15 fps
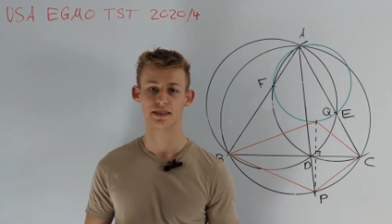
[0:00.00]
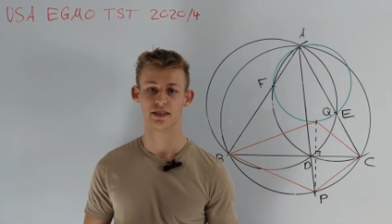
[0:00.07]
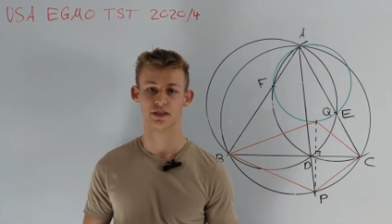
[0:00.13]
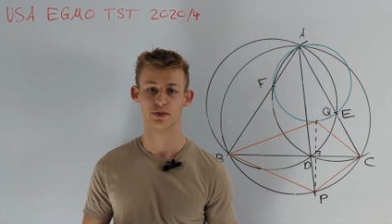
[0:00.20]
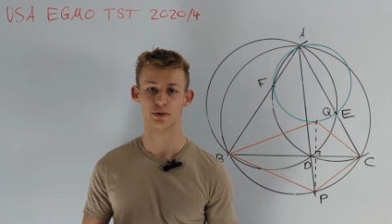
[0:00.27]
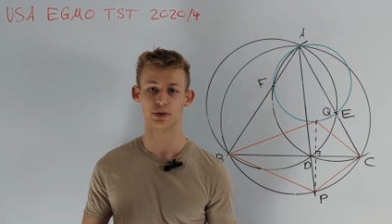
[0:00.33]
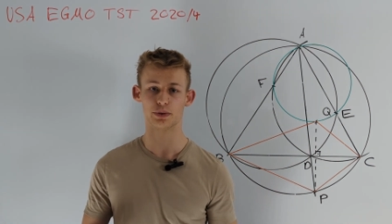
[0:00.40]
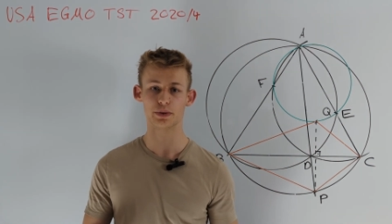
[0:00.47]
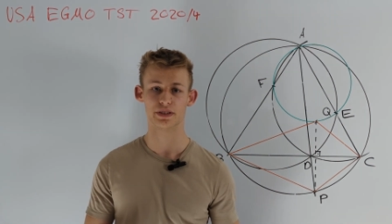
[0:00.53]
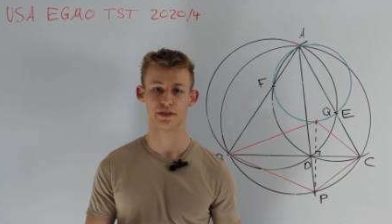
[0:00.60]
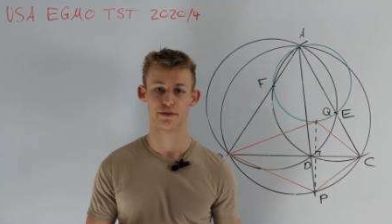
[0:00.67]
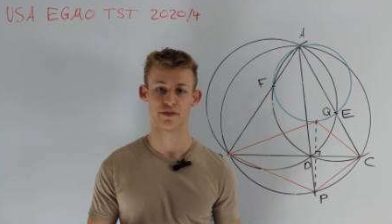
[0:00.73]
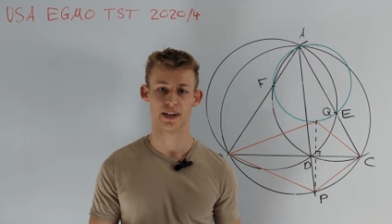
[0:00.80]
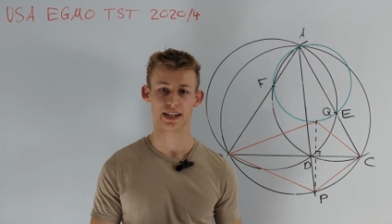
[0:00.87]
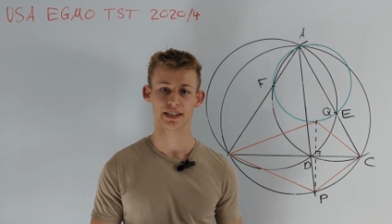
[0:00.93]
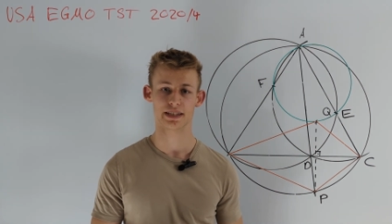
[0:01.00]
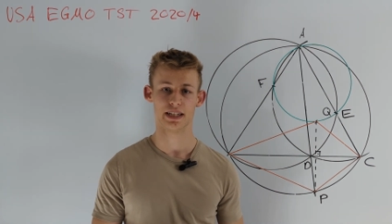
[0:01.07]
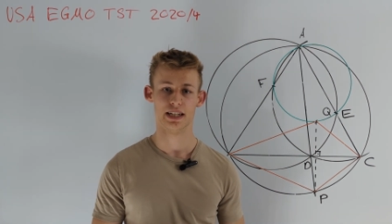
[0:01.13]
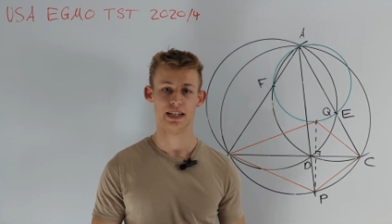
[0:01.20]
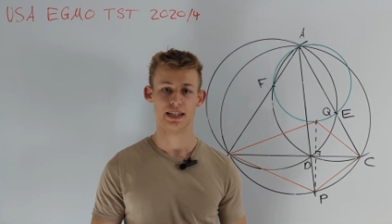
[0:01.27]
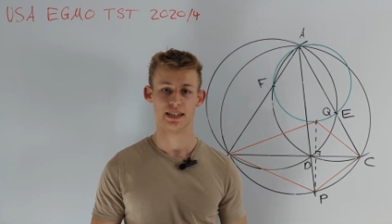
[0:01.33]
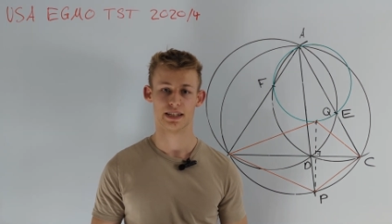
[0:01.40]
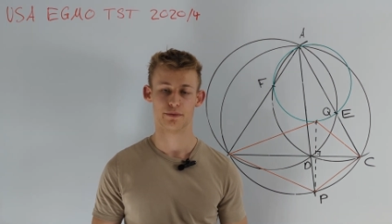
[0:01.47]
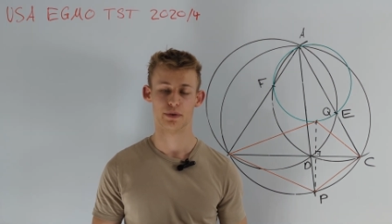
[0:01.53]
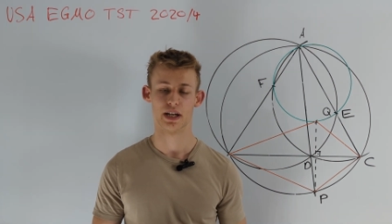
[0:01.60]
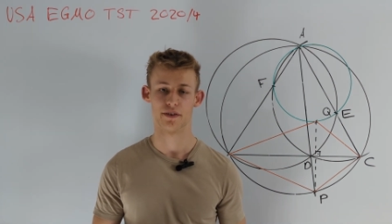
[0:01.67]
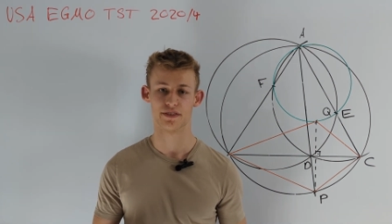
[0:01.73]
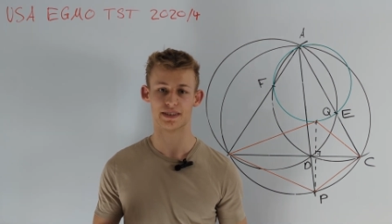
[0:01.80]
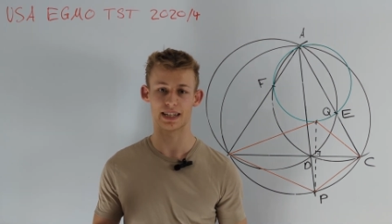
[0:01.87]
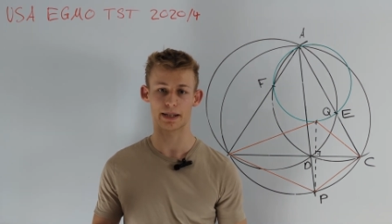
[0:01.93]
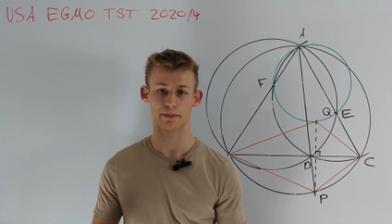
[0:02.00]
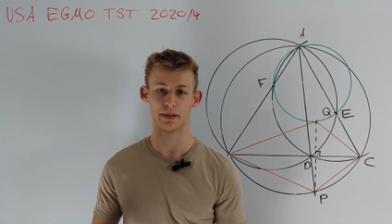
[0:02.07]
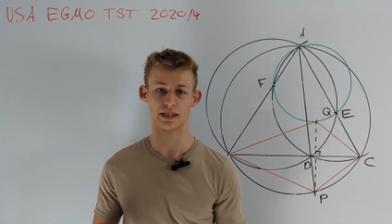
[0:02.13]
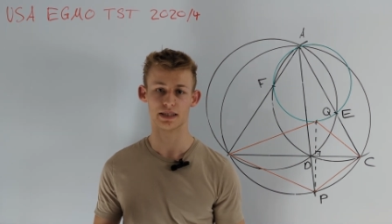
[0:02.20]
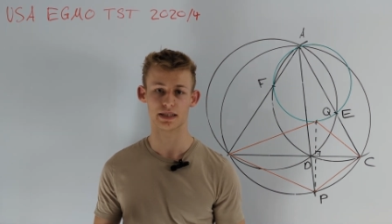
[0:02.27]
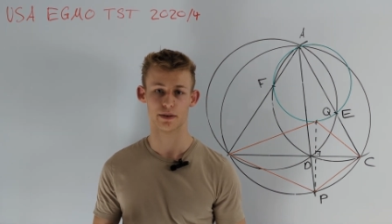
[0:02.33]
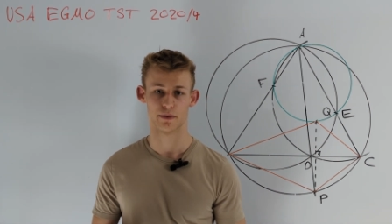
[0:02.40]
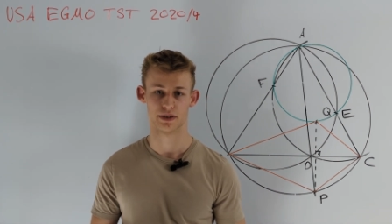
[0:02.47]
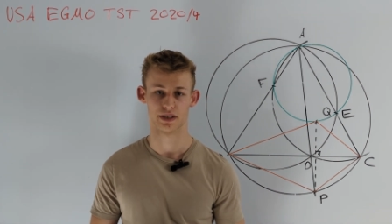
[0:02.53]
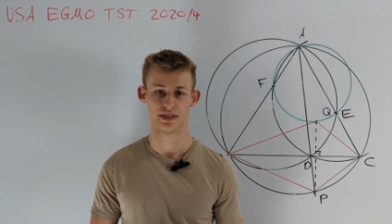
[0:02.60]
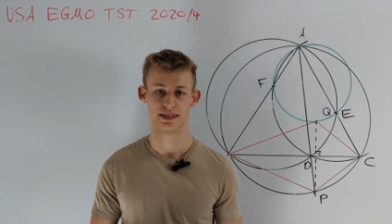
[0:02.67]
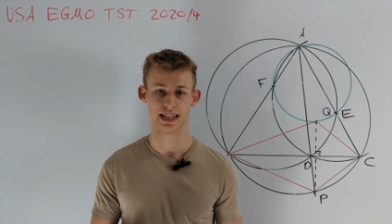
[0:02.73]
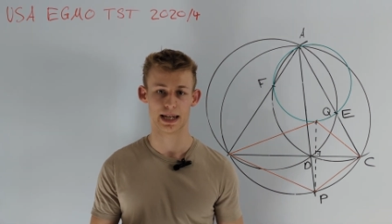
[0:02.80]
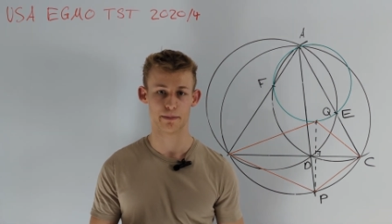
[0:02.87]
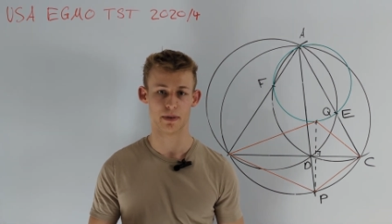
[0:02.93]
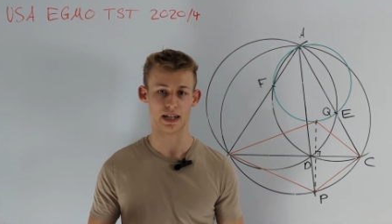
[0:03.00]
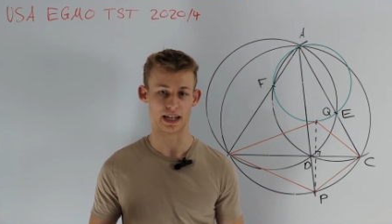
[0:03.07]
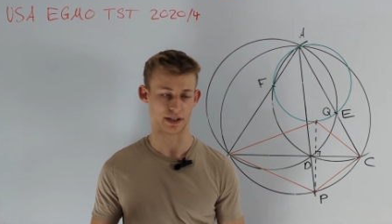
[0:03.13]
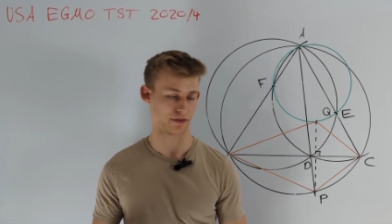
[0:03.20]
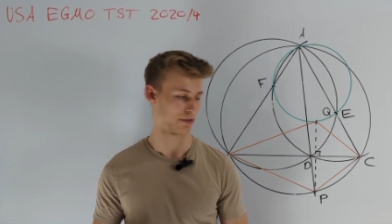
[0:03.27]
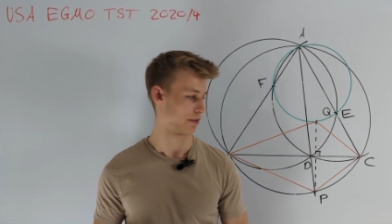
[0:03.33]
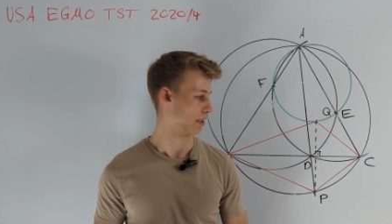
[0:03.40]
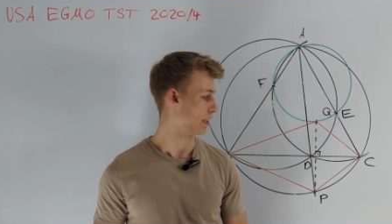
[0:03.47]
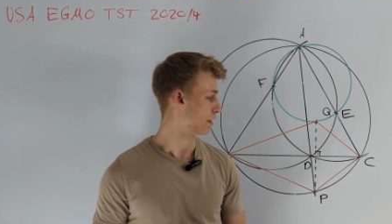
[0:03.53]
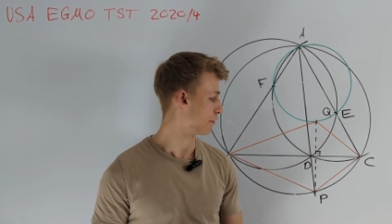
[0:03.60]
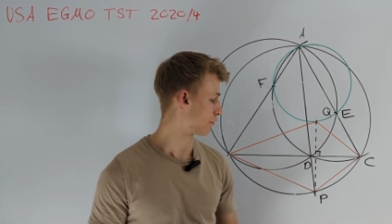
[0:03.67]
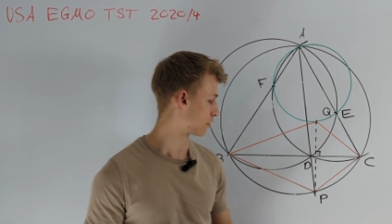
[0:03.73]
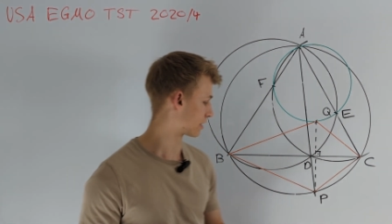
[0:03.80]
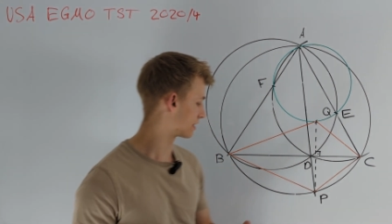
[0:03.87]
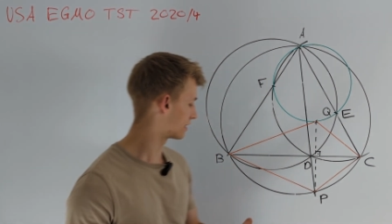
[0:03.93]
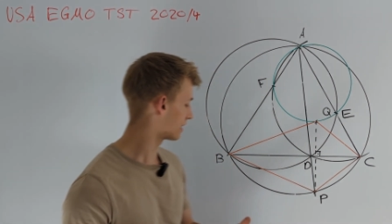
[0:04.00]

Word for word: is to use the fact that we have segments with the same length. For